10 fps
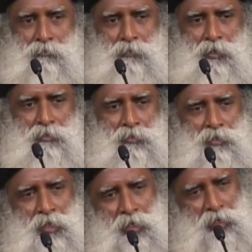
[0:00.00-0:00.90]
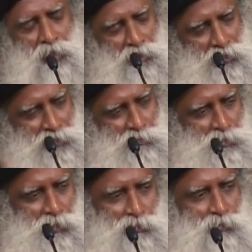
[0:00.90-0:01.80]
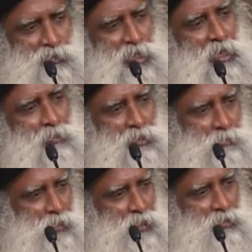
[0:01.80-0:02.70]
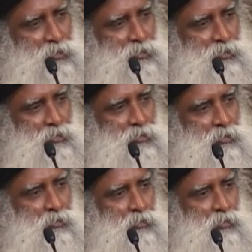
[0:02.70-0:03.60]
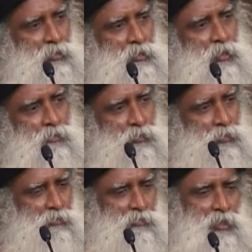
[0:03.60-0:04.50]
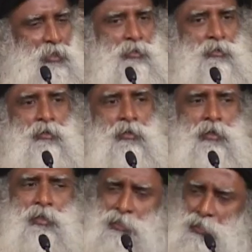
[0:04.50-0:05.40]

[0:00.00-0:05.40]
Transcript: Because Dhyana Linga doesn't belong to time and space. If you are willing, it's